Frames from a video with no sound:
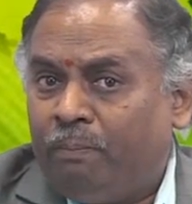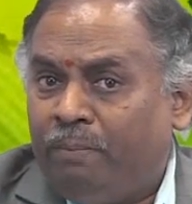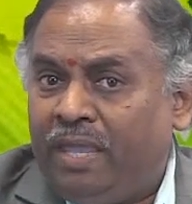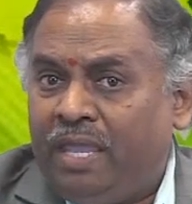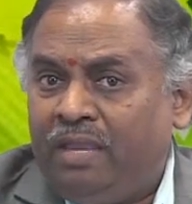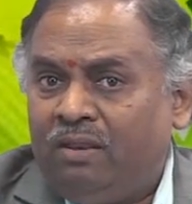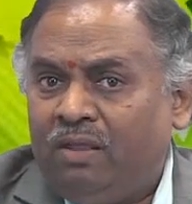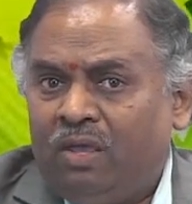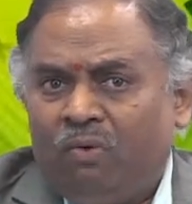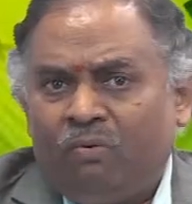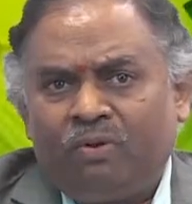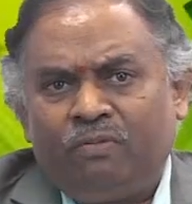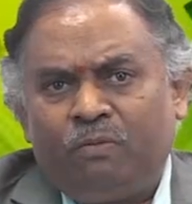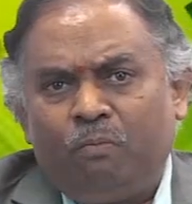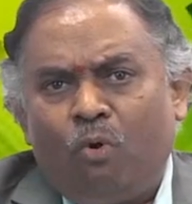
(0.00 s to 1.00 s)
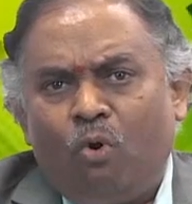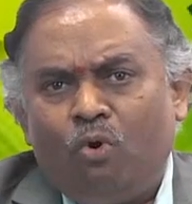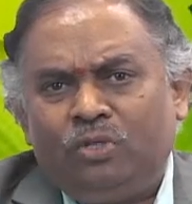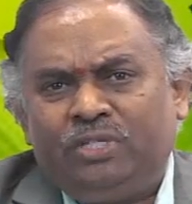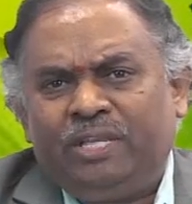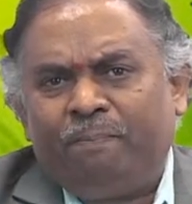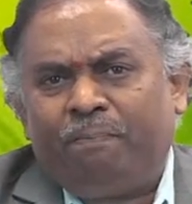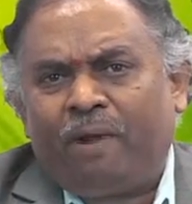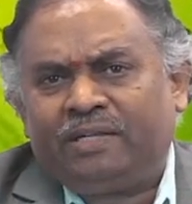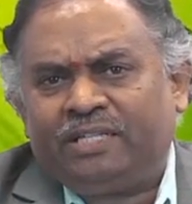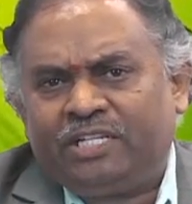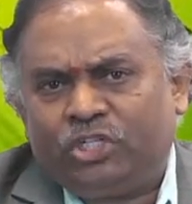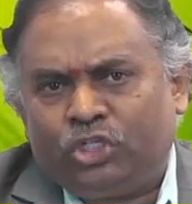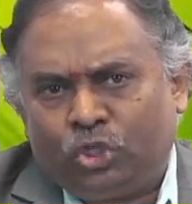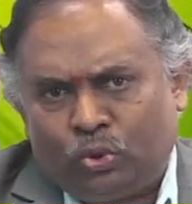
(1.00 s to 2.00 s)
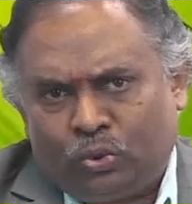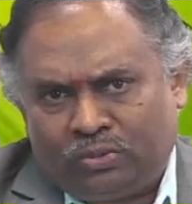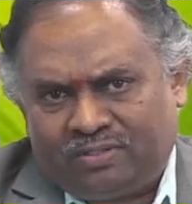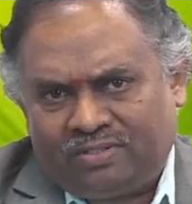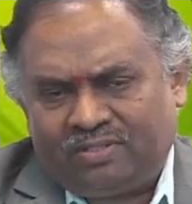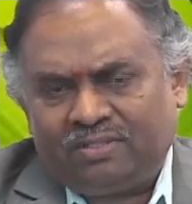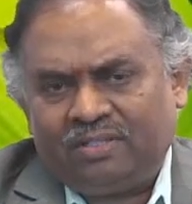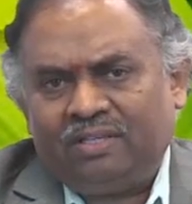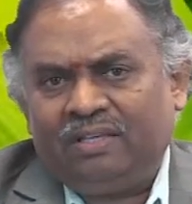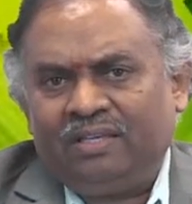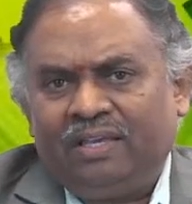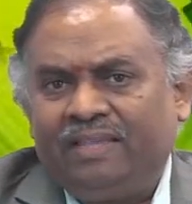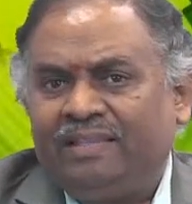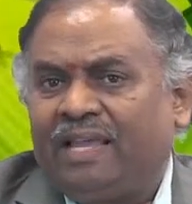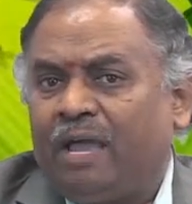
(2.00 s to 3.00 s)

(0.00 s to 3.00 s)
been one of the most important tools in the